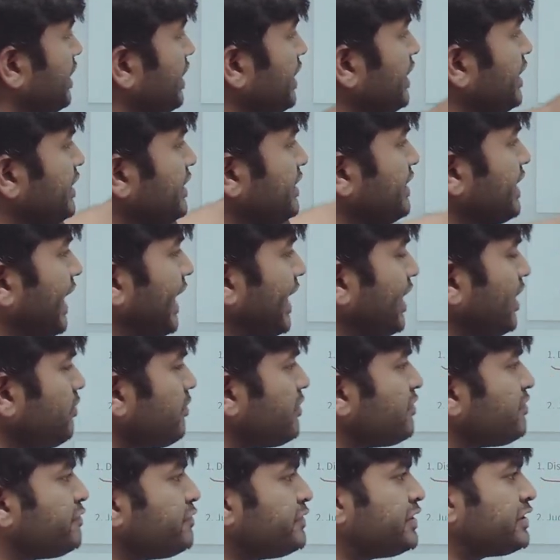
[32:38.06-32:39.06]
in time
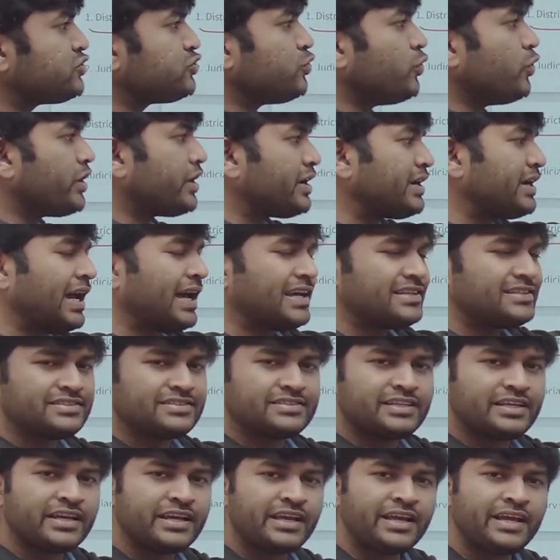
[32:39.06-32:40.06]
of this Warren
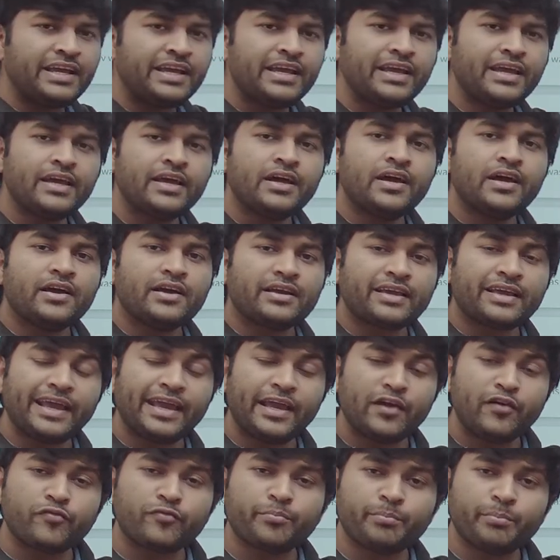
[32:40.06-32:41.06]
Hastings, he
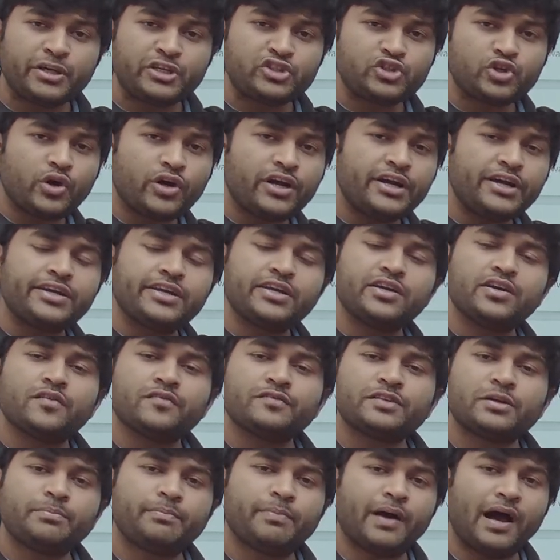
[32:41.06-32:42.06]
gave majority of
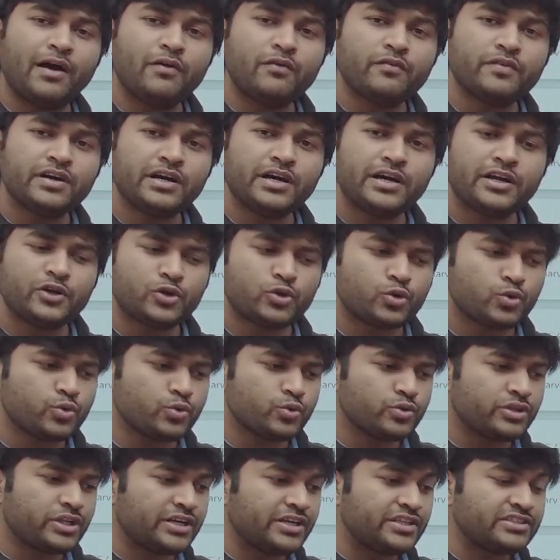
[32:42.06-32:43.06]
the power to
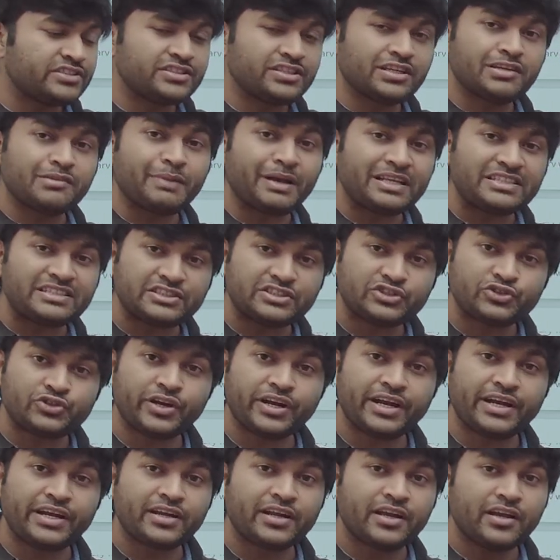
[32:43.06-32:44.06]
the district
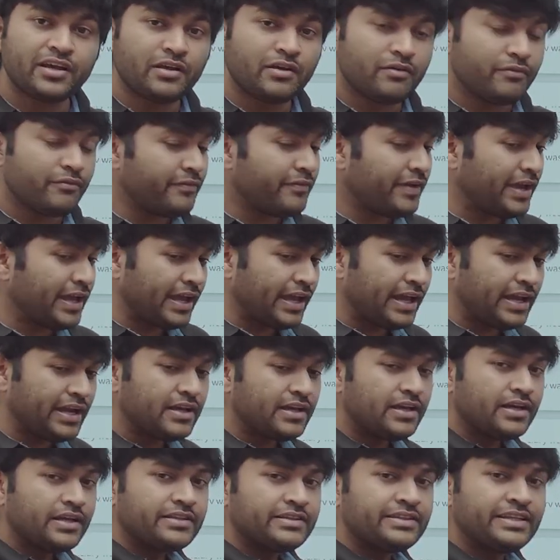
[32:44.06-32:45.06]
magistrate where
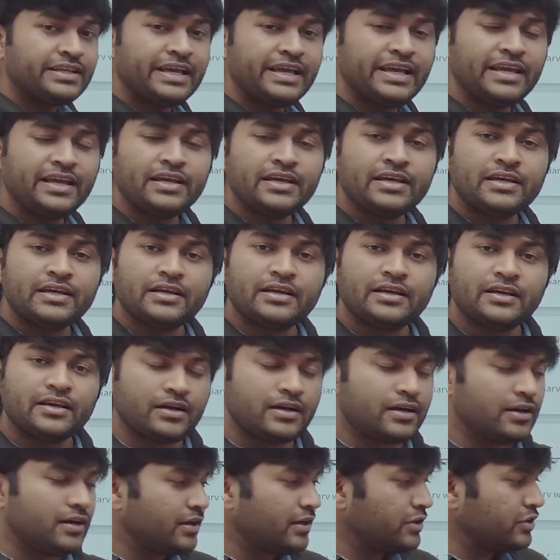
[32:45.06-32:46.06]
the
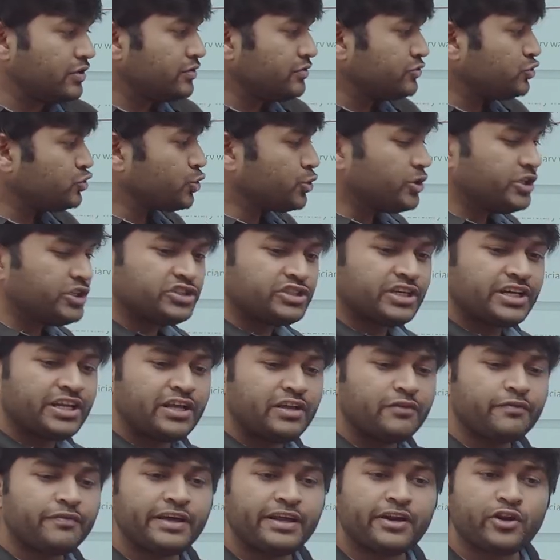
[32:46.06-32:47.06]
uh, judiciary
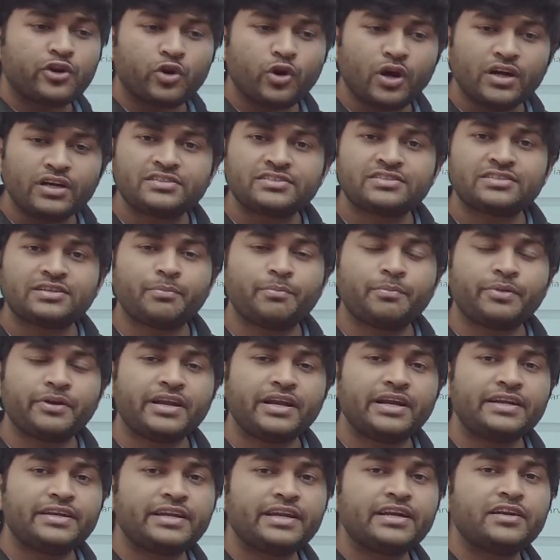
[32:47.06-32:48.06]
were not
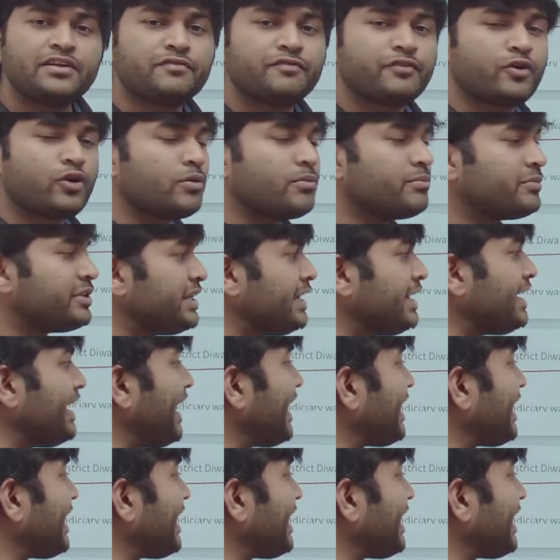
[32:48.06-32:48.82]
separated from the